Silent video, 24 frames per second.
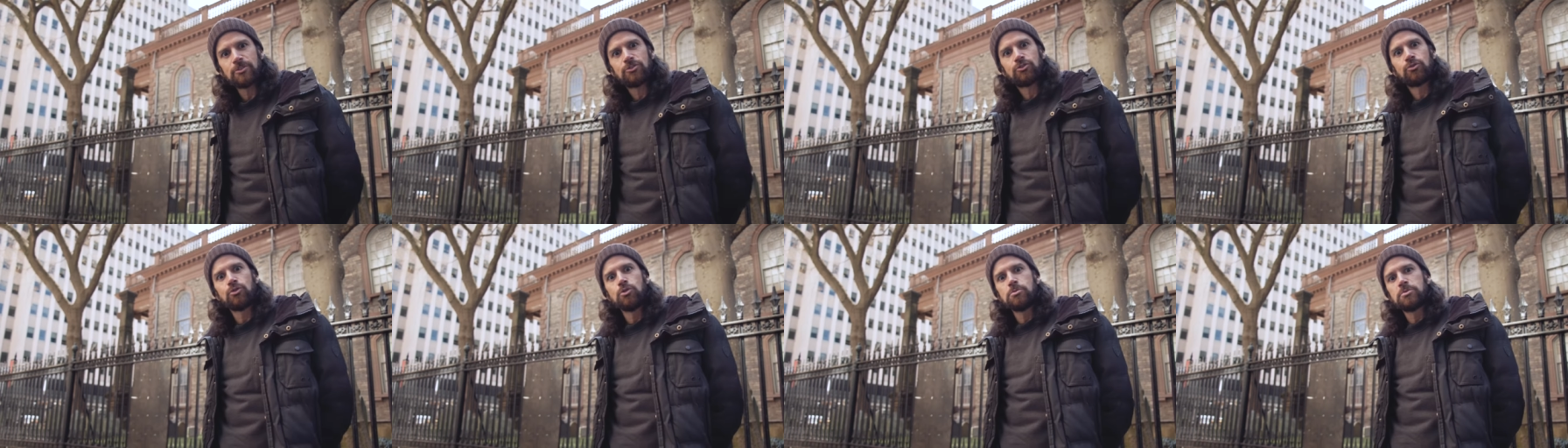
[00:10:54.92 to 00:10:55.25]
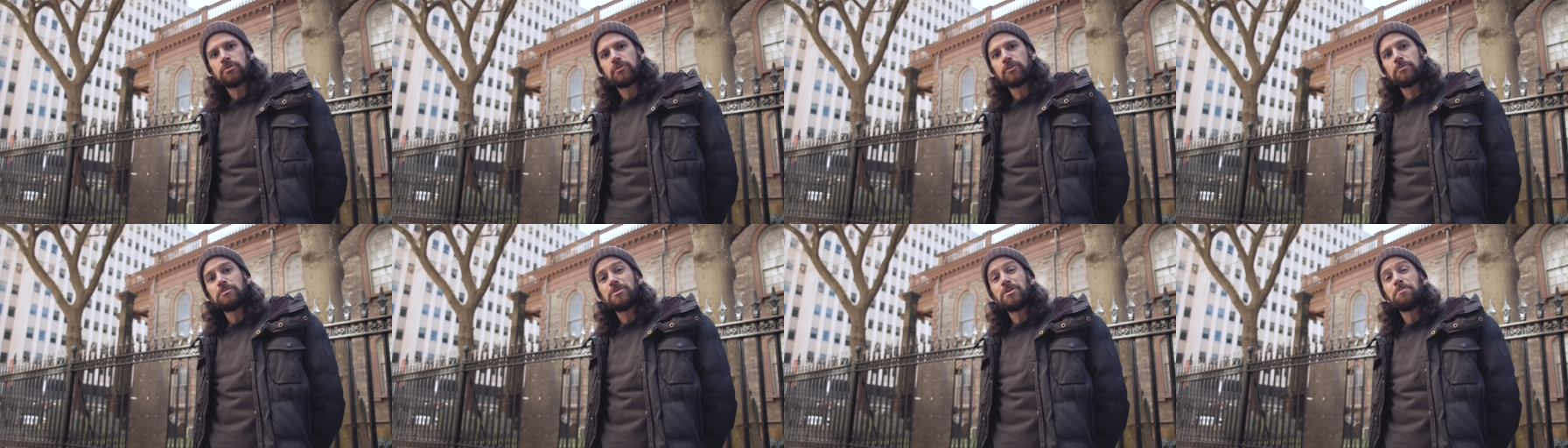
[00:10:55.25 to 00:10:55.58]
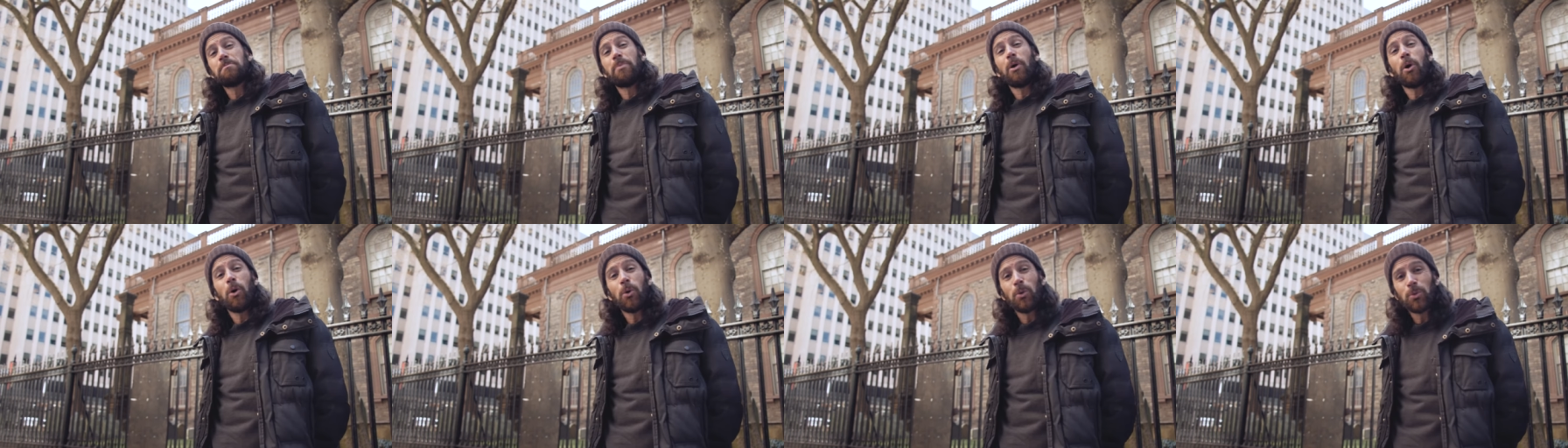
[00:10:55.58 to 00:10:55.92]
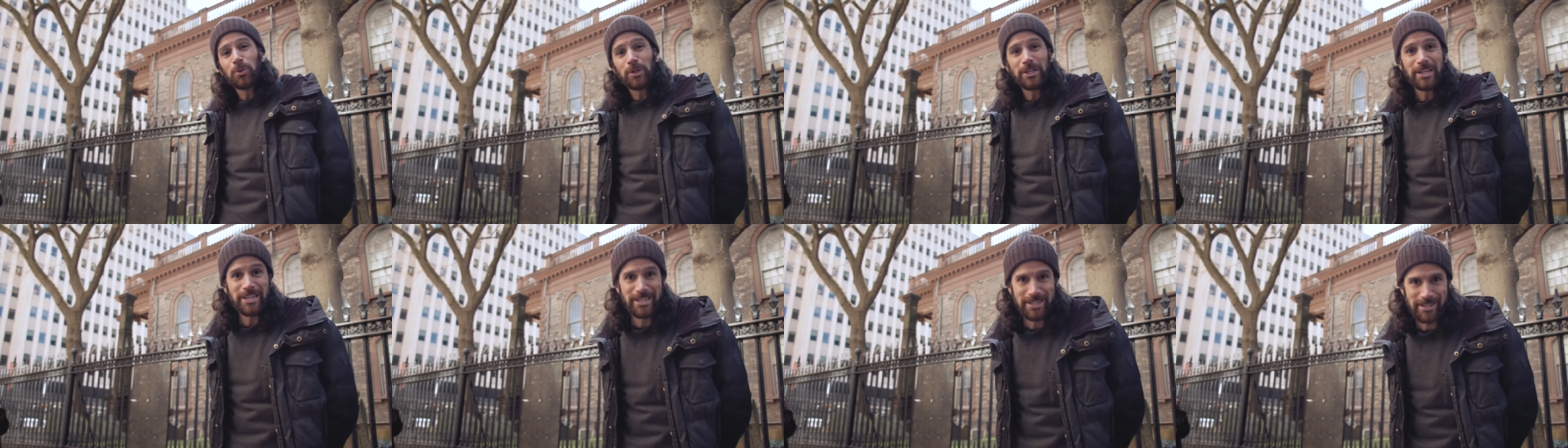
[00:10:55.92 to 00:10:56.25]
troops from
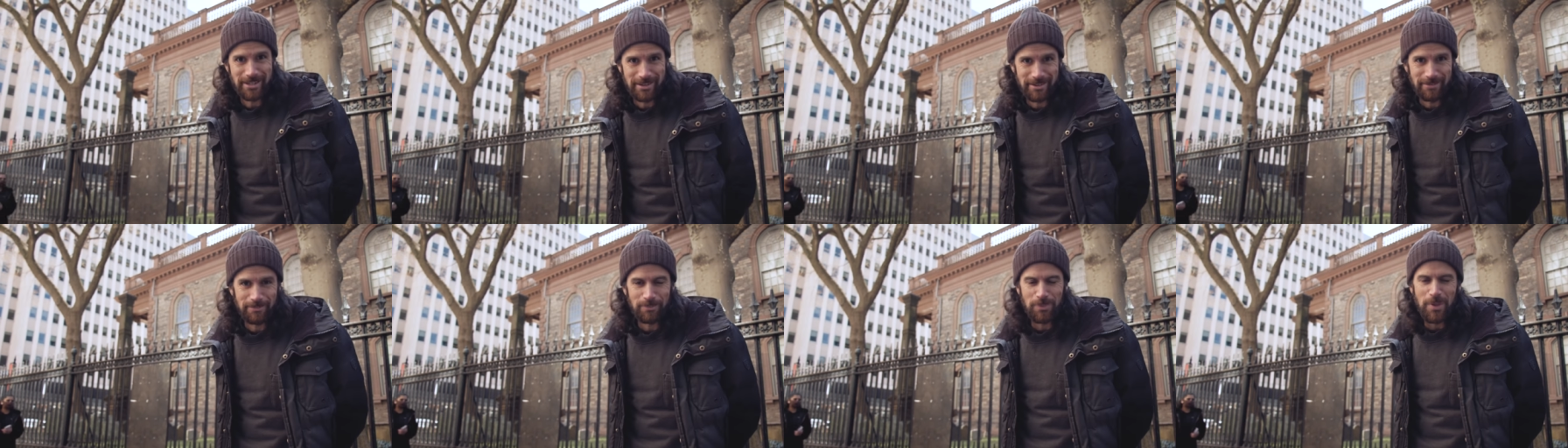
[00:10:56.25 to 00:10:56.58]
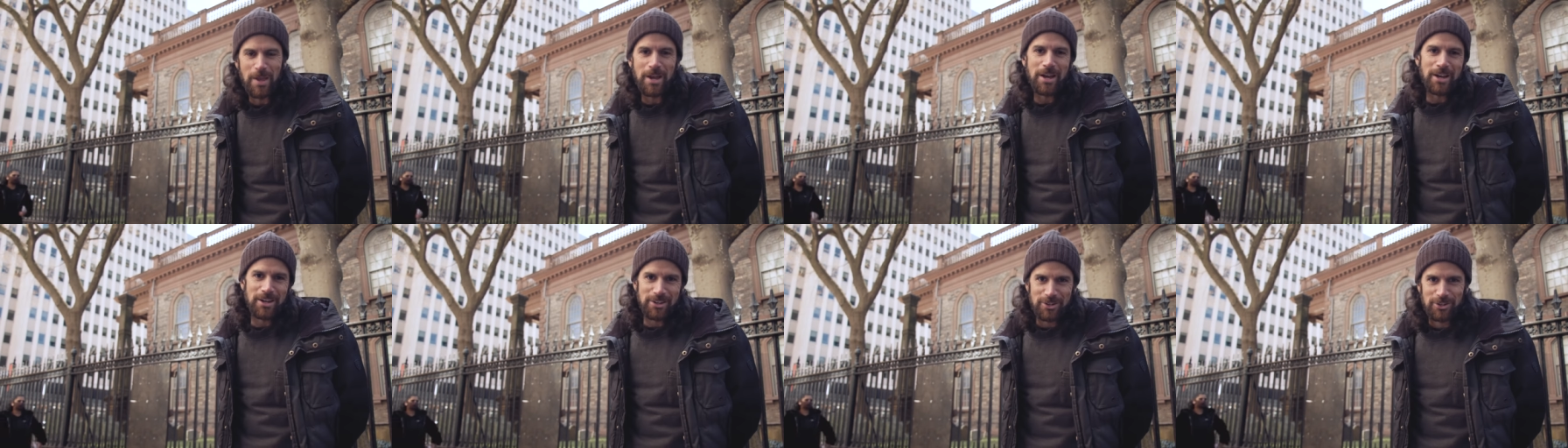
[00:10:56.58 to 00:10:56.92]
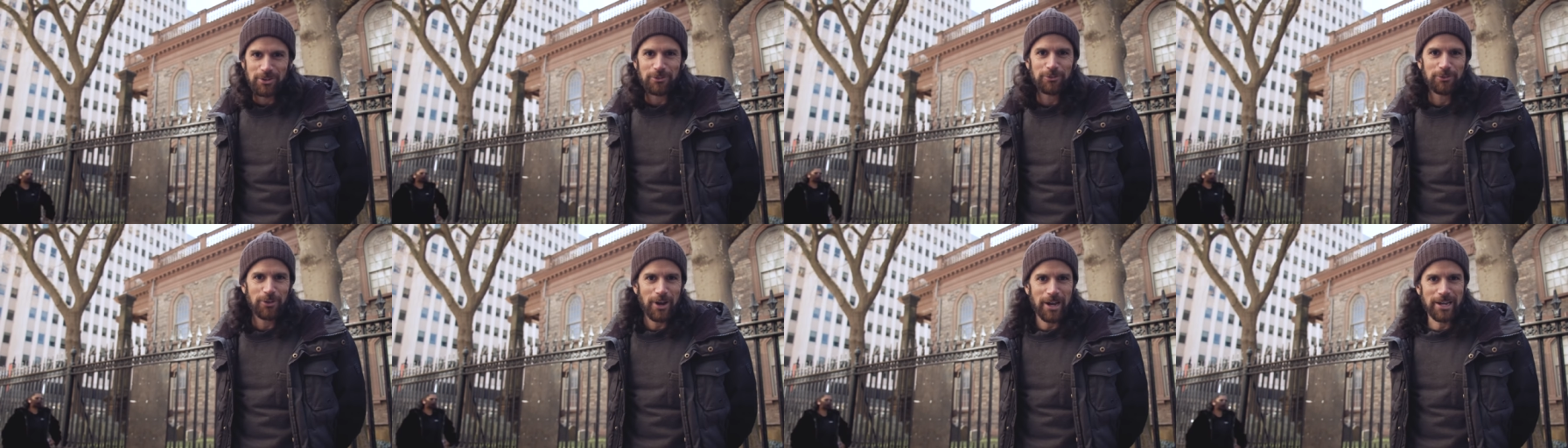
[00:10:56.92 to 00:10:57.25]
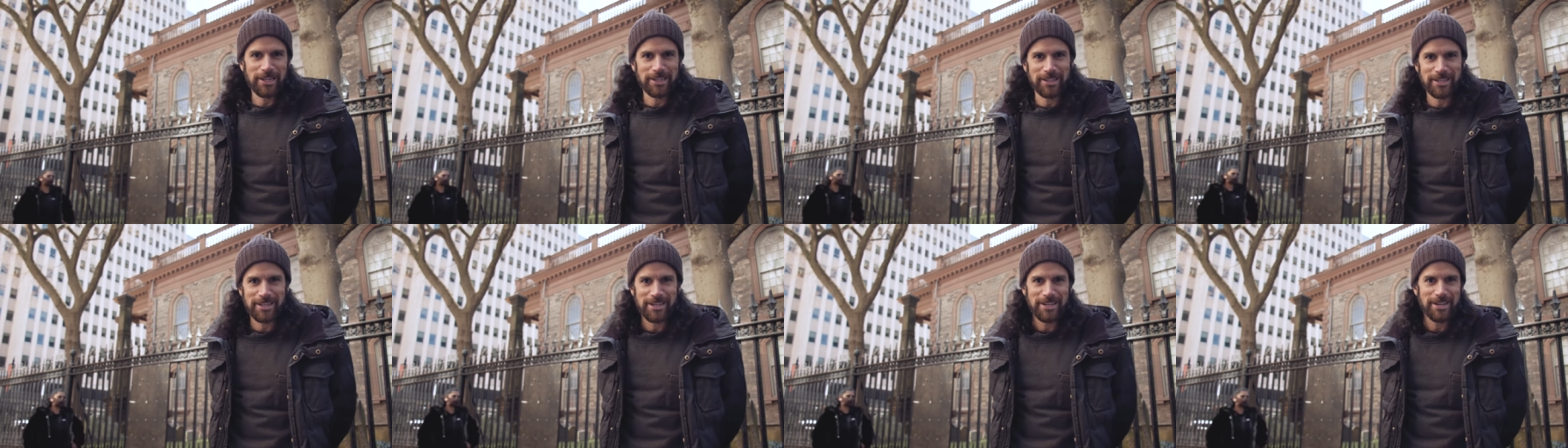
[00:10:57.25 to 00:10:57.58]
Napoleon to
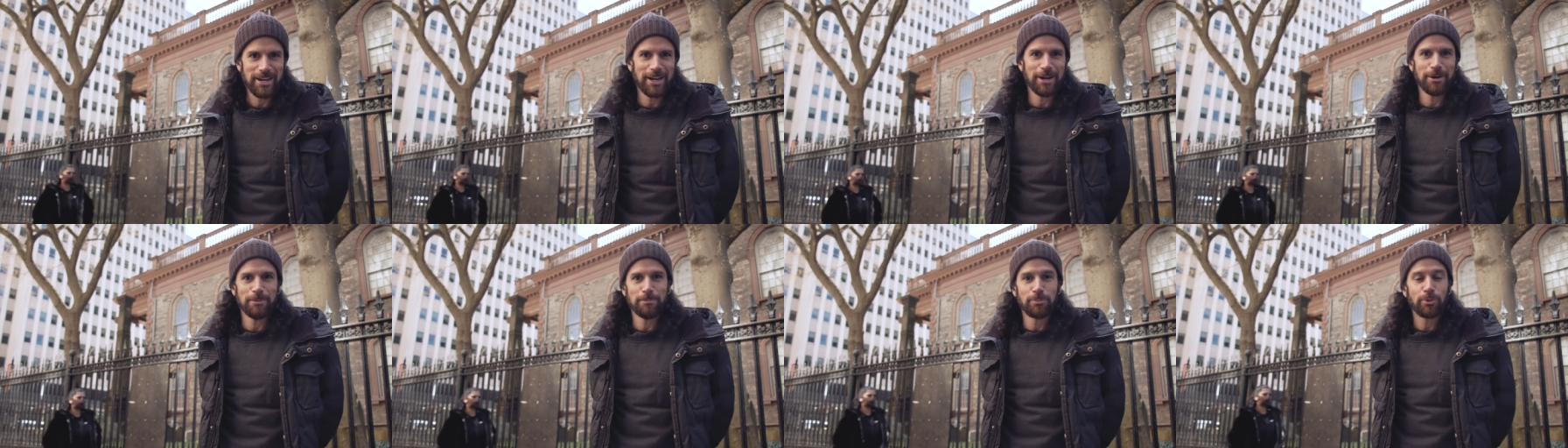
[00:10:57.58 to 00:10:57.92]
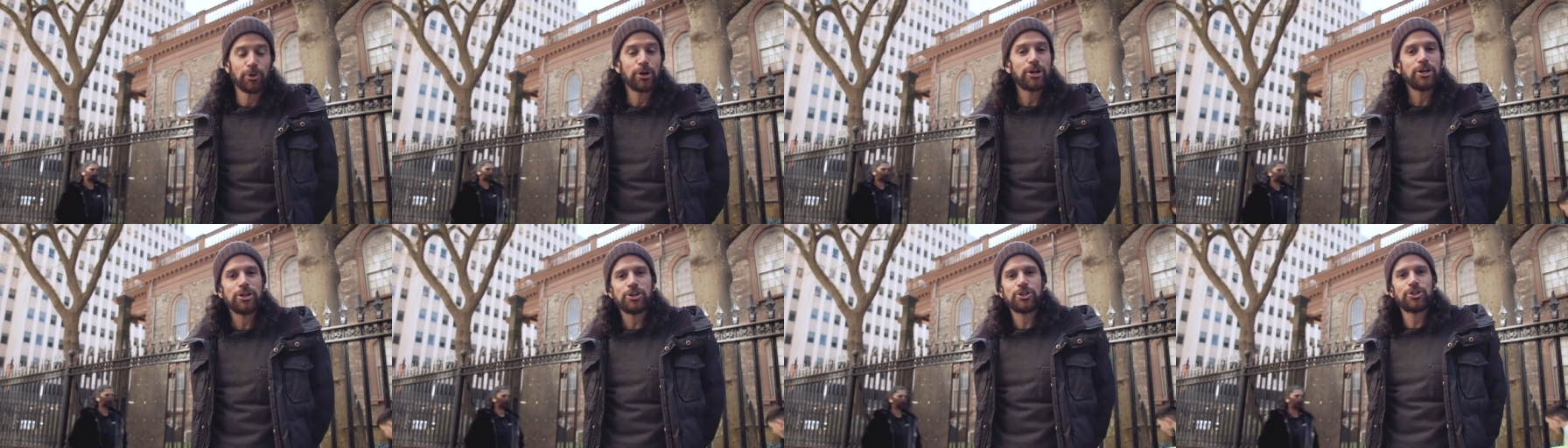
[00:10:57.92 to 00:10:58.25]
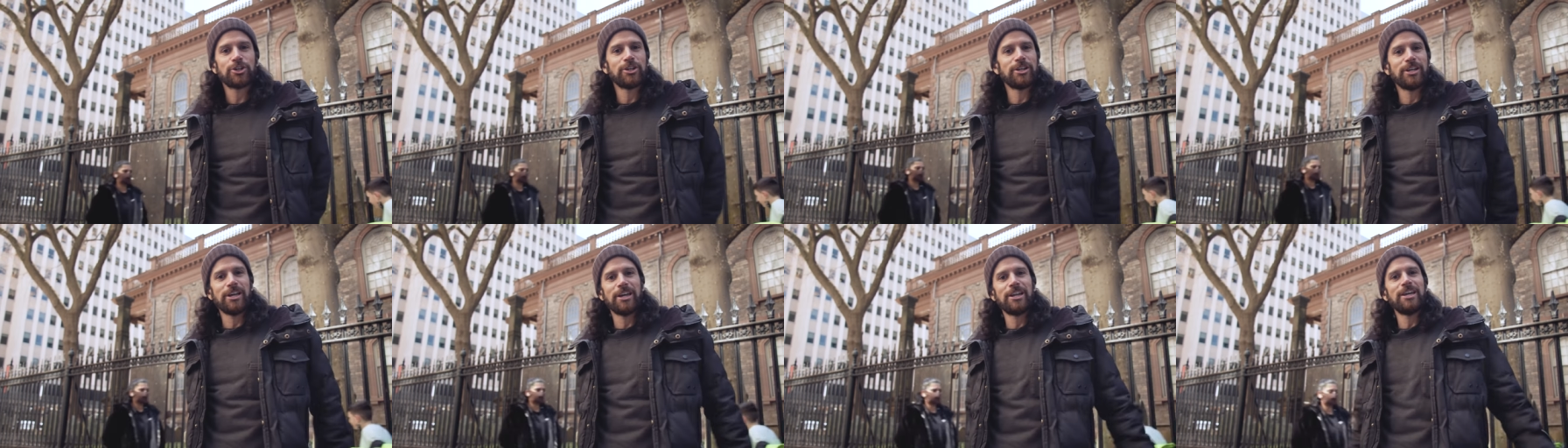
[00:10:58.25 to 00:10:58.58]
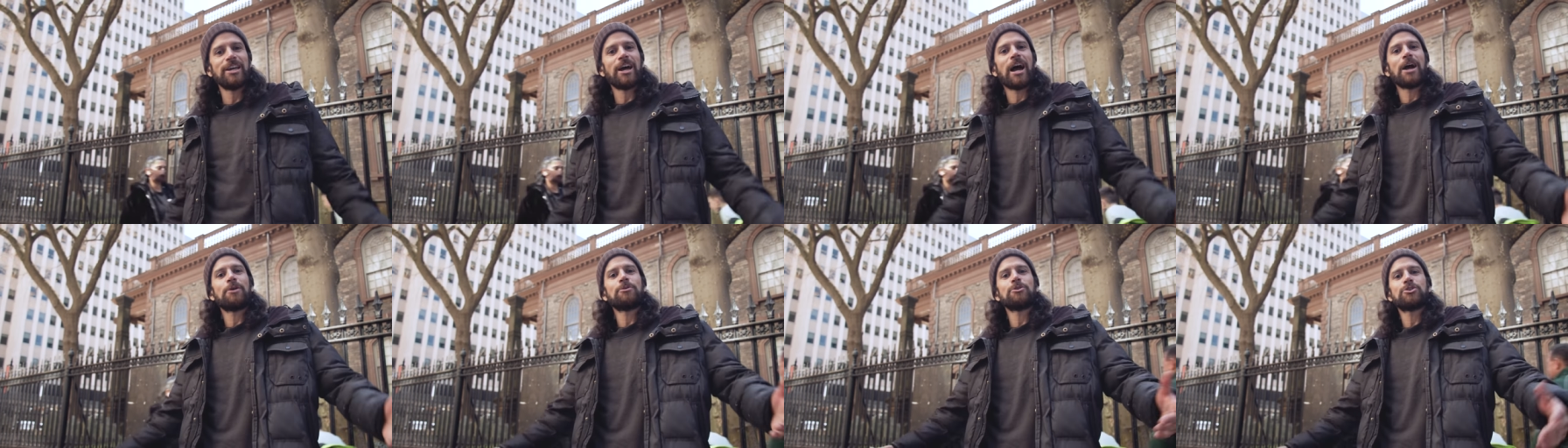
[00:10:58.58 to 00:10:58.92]
fight the uh, British and
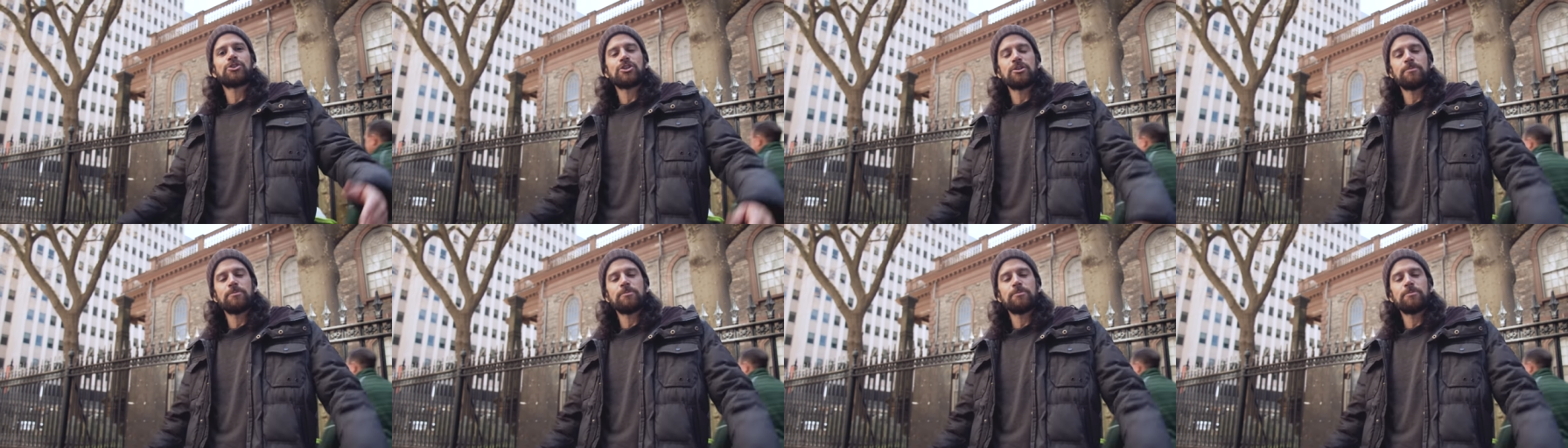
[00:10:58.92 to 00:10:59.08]
get Irish